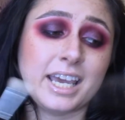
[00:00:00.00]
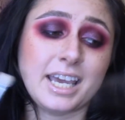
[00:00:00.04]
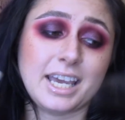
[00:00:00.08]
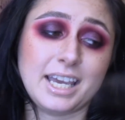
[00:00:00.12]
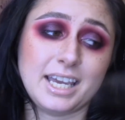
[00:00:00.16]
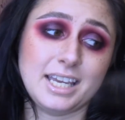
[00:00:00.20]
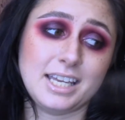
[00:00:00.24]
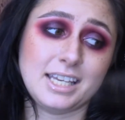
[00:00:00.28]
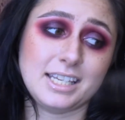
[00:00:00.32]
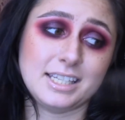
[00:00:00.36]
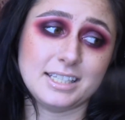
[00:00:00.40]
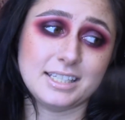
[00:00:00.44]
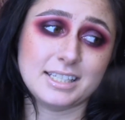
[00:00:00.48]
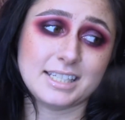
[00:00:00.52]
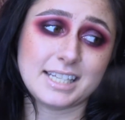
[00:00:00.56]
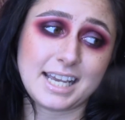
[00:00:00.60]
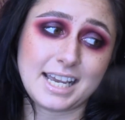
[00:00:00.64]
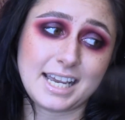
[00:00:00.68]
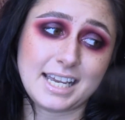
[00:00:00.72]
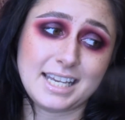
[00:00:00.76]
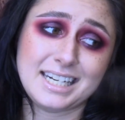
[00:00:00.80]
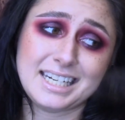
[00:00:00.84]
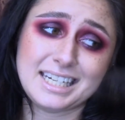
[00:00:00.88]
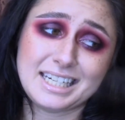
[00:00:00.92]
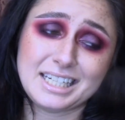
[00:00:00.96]
and
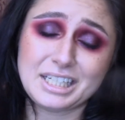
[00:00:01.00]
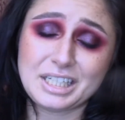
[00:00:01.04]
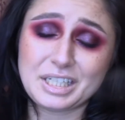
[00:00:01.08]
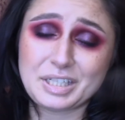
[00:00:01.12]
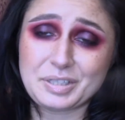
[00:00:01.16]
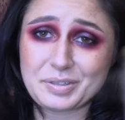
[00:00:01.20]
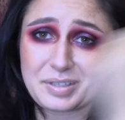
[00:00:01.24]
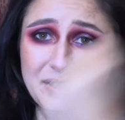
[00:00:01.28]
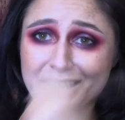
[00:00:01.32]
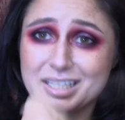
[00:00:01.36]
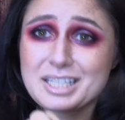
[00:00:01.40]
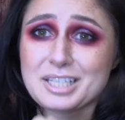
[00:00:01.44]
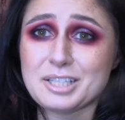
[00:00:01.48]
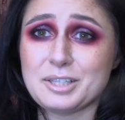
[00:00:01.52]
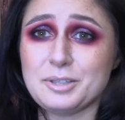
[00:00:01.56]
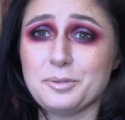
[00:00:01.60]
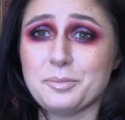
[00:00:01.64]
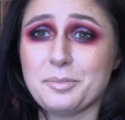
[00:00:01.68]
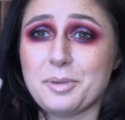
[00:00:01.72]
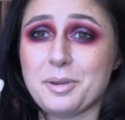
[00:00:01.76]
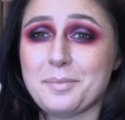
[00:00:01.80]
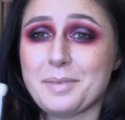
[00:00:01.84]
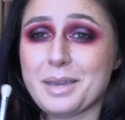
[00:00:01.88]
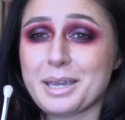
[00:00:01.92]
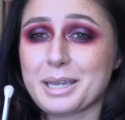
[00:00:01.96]
I didn't use it to do
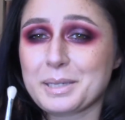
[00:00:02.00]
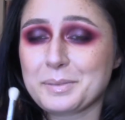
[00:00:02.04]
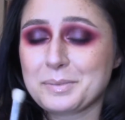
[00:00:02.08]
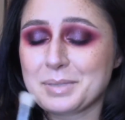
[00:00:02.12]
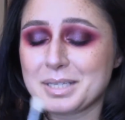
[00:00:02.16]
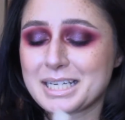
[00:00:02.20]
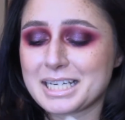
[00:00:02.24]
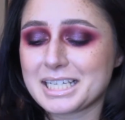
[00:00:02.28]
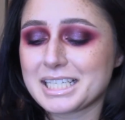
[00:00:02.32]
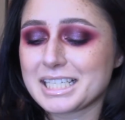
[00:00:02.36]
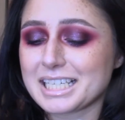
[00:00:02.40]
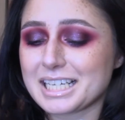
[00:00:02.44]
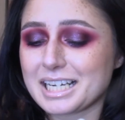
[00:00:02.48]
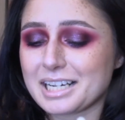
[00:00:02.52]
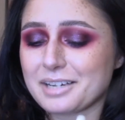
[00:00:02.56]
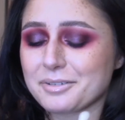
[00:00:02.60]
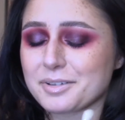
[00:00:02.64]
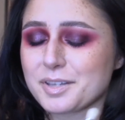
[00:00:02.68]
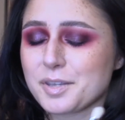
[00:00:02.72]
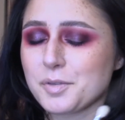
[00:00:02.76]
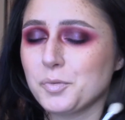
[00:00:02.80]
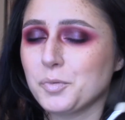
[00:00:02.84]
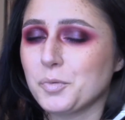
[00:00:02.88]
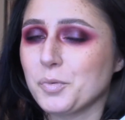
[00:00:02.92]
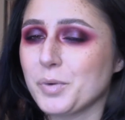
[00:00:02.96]
my makeup today, and I
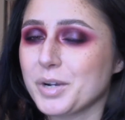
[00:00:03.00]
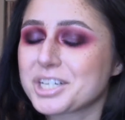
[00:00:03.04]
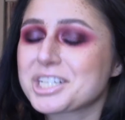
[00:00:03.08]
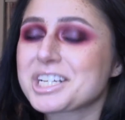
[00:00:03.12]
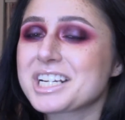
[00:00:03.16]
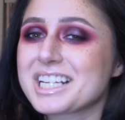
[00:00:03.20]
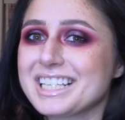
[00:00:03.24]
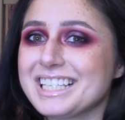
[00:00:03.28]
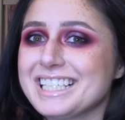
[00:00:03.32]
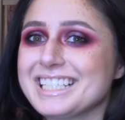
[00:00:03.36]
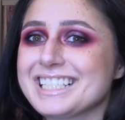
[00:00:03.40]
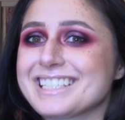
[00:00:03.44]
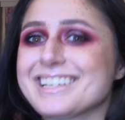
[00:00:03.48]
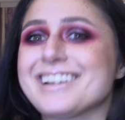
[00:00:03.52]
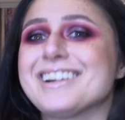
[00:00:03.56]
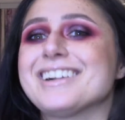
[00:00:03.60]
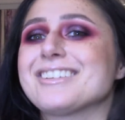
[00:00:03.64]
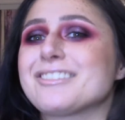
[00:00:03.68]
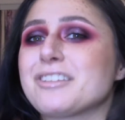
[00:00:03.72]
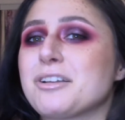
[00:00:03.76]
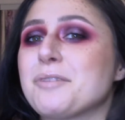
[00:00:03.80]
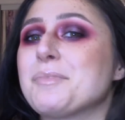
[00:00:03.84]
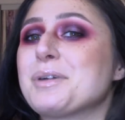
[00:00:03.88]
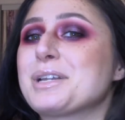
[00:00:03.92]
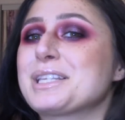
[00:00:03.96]
was wishing the entire
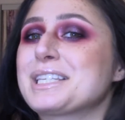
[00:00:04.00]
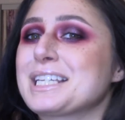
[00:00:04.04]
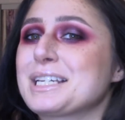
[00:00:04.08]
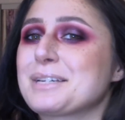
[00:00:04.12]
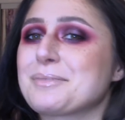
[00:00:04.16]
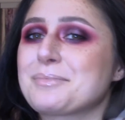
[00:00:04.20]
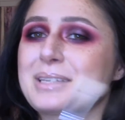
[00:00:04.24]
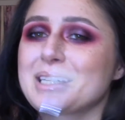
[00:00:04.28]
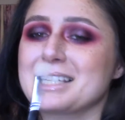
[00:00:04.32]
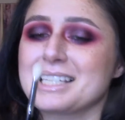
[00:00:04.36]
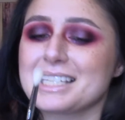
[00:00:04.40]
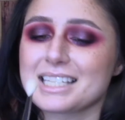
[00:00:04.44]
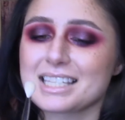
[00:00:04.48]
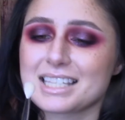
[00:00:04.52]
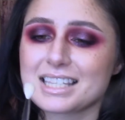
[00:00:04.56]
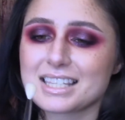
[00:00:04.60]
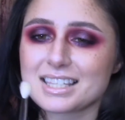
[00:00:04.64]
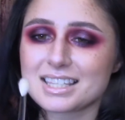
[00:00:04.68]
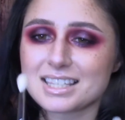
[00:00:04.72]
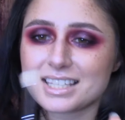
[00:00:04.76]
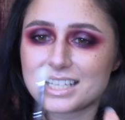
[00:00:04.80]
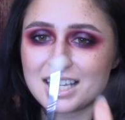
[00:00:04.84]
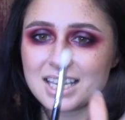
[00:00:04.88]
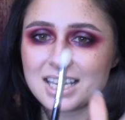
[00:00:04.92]
time I did because